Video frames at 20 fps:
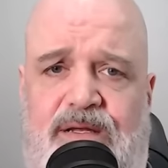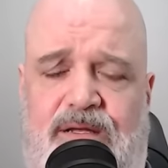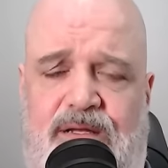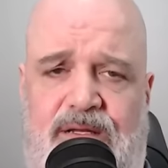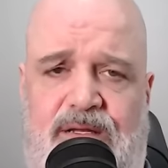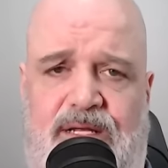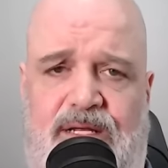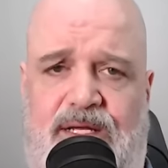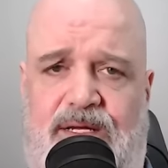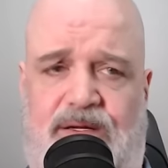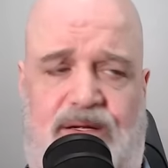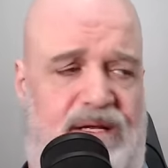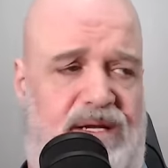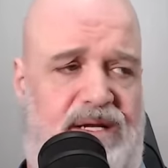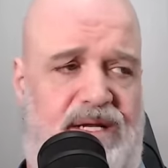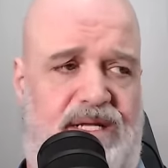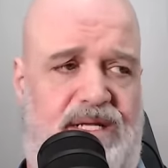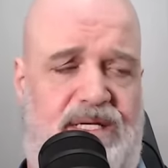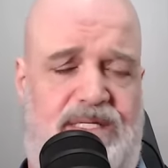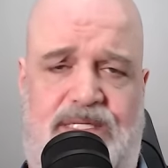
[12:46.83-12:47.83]
legal. And
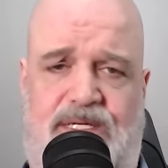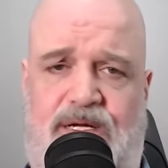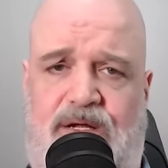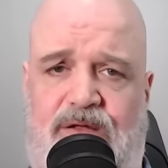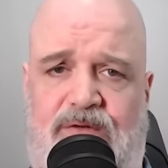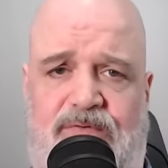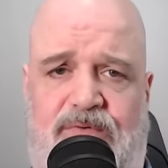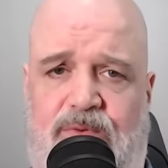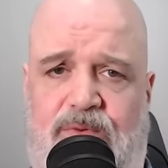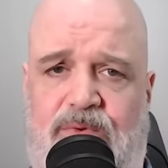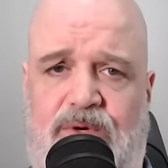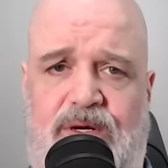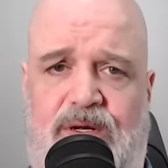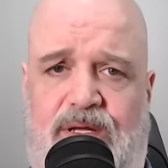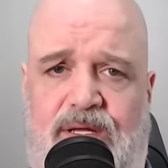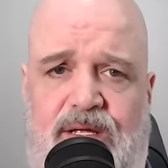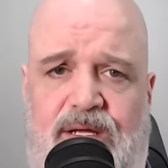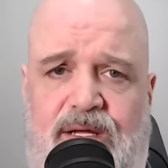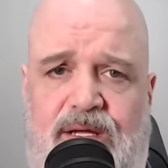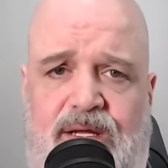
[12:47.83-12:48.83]
he does it all over the world.
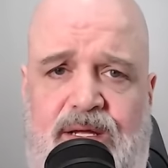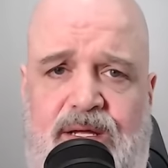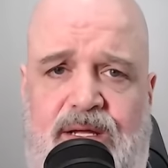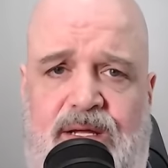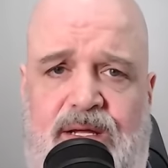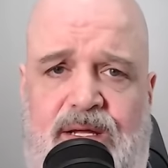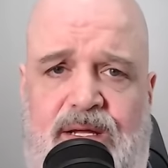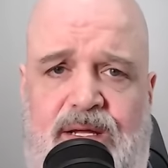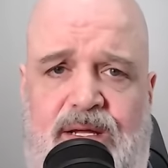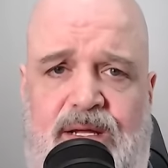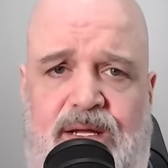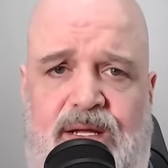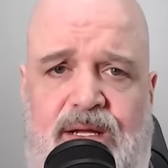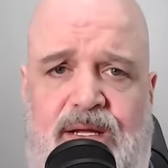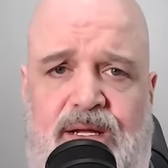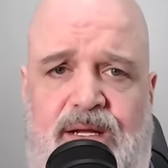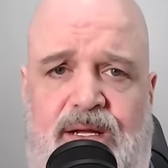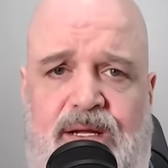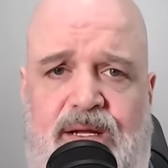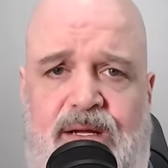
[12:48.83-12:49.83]

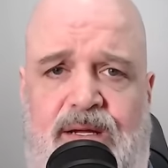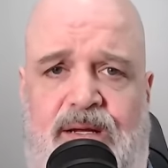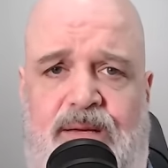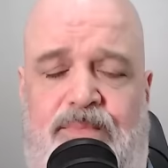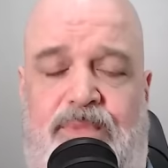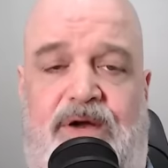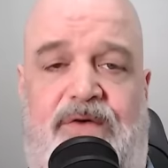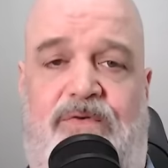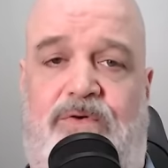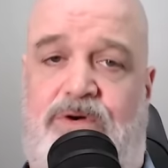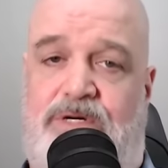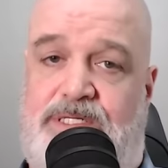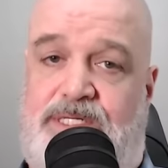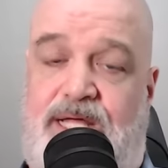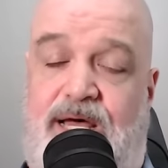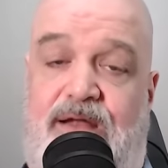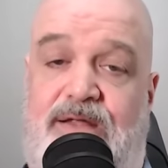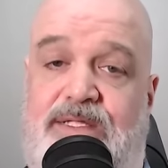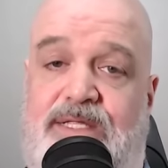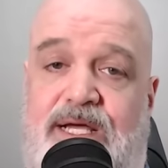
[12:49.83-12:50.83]
But of course,
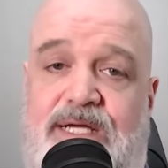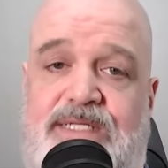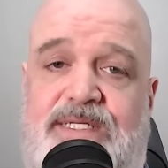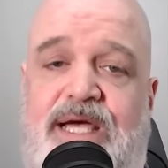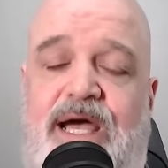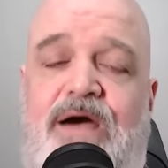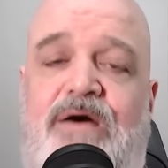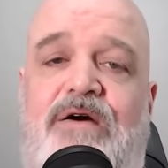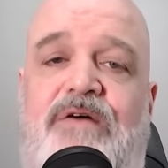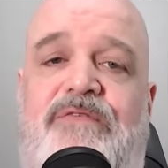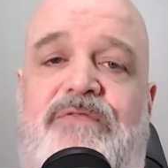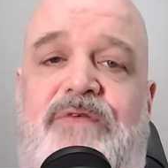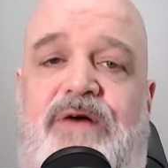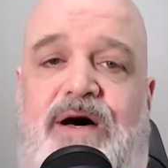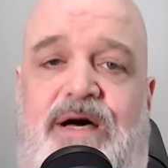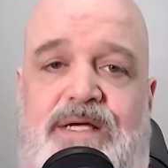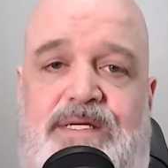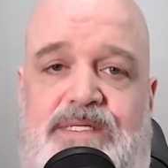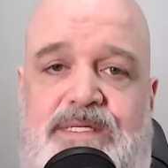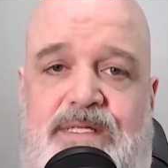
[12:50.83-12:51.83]
that
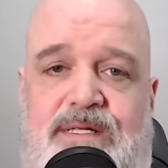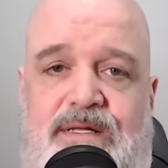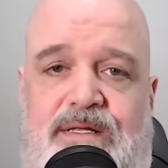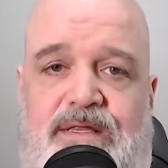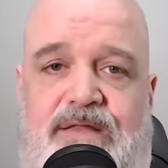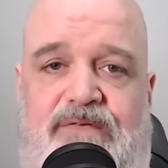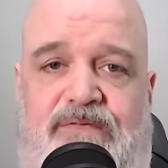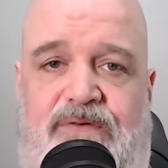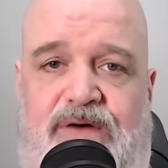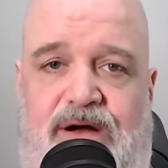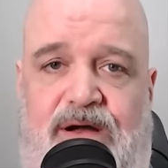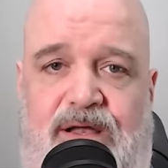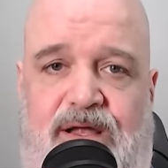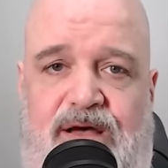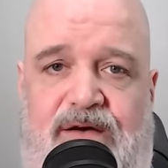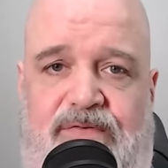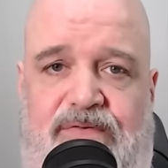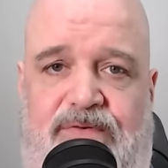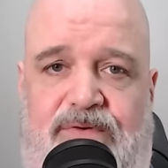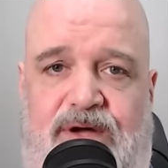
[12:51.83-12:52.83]
terrifies the far
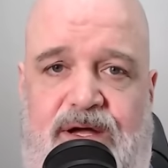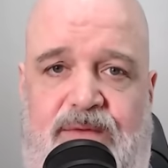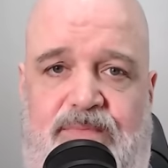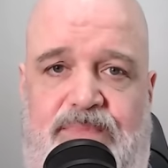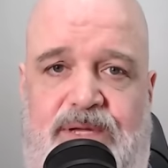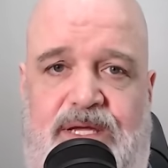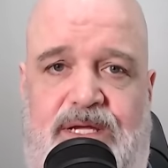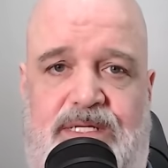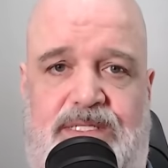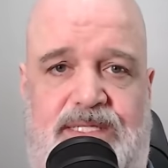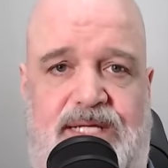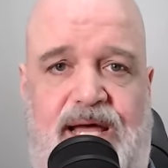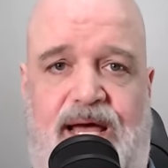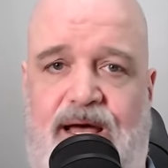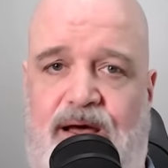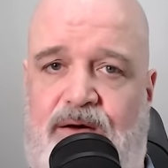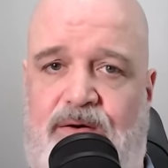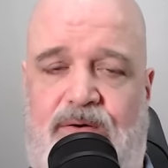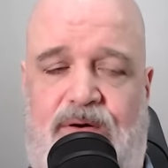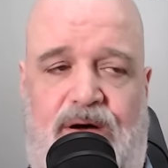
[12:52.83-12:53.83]
left, right? Because
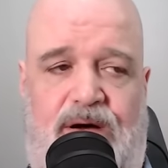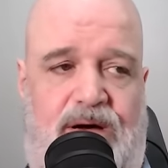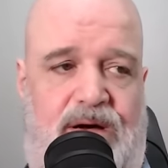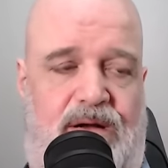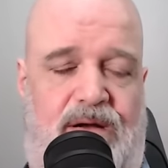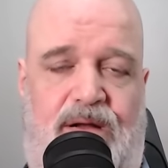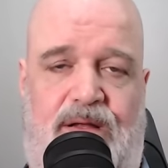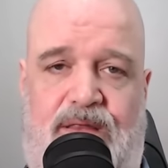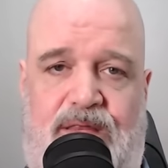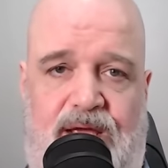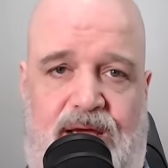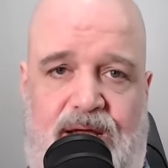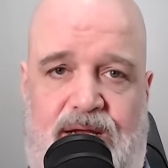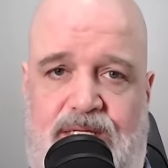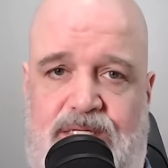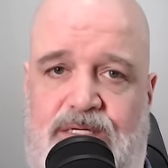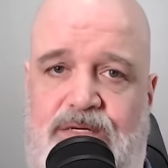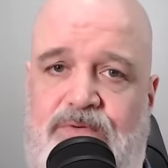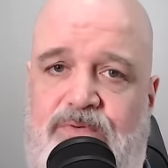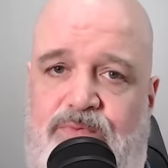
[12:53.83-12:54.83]
now they got
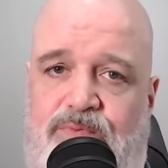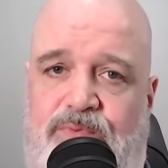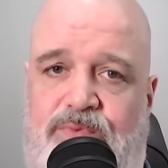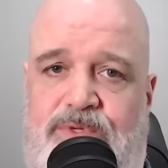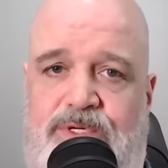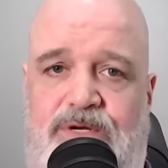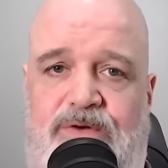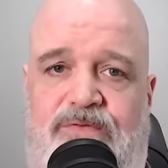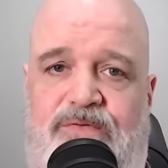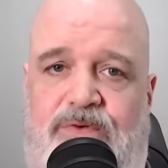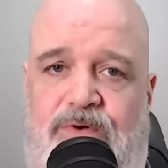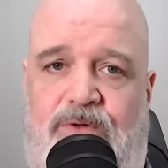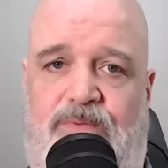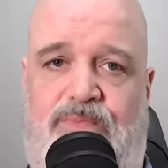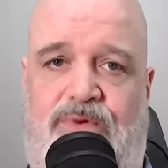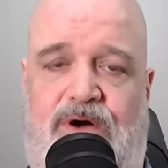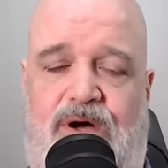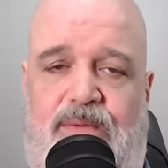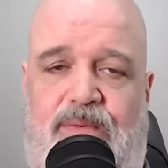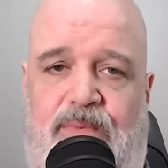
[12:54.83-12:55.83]
a twofold
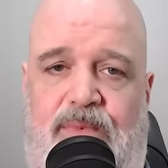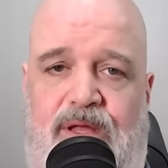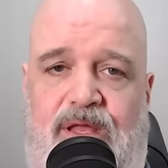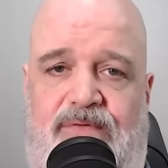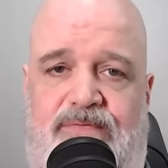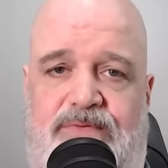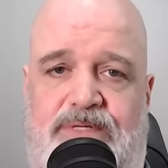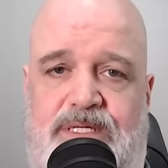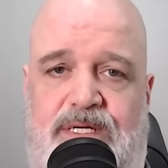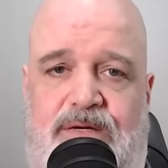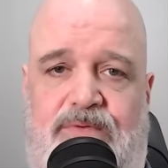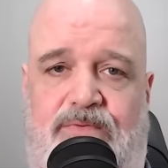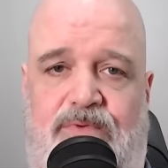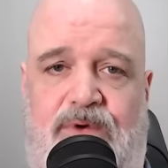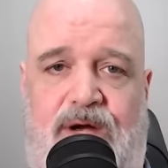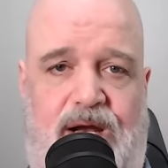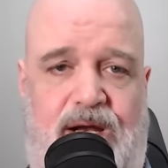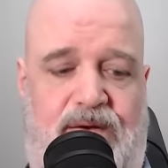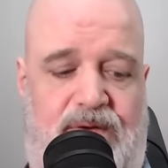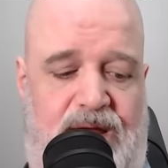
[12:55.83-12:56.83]
problem all of a sudden.
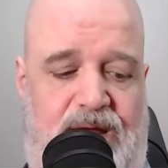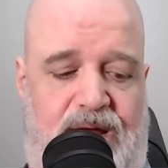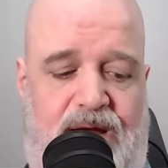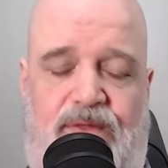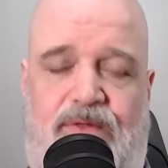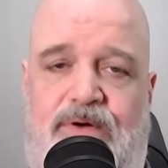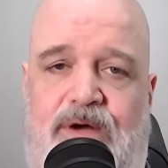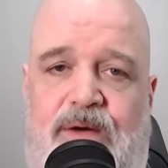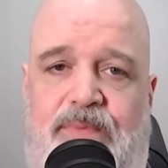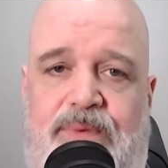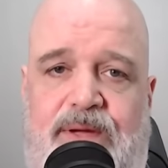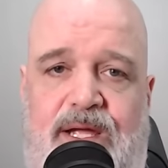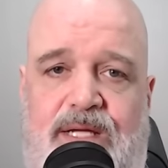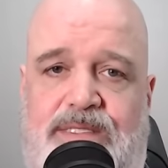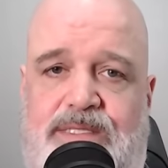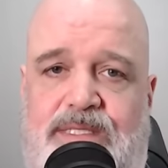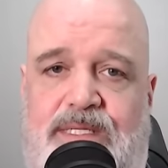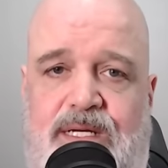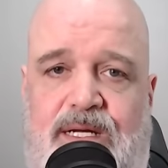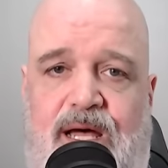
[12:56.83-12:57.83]
Right now, they're up
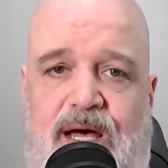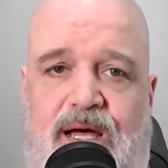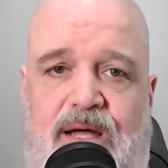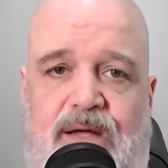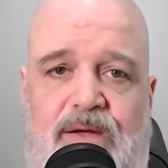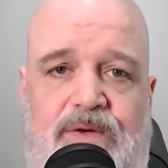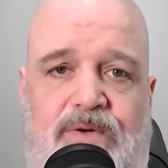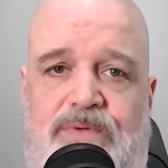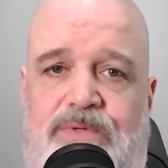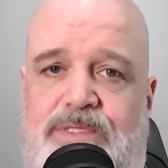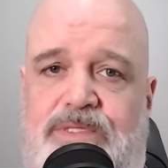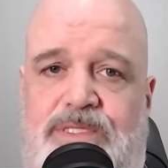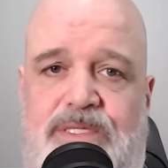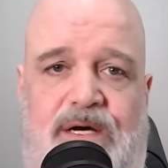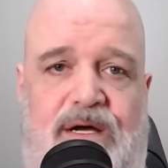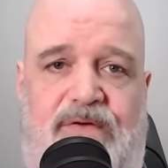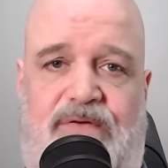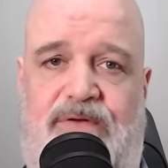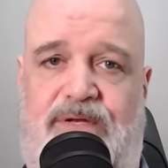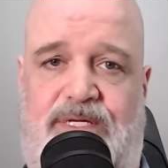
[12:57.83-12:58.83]
against a guy who is
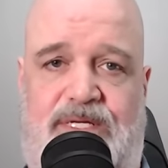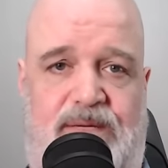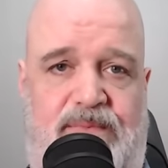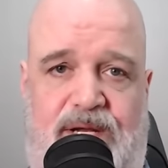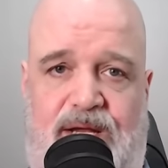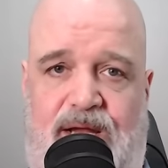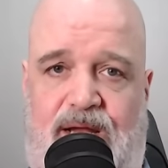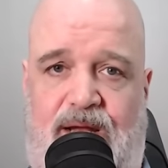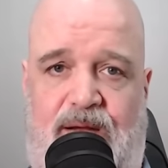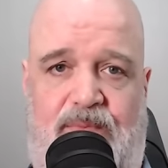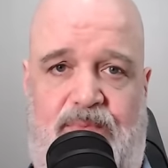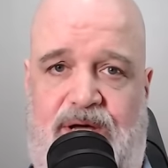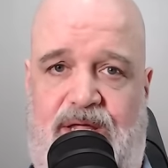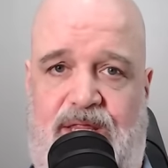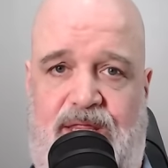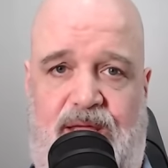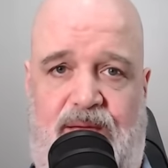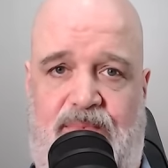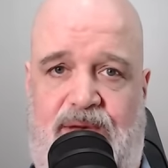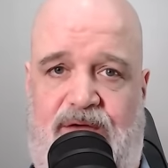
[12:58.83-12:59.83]
not intimidated by
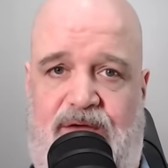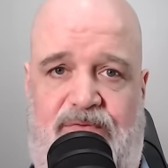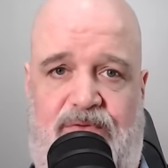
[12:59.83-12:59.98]
the amount of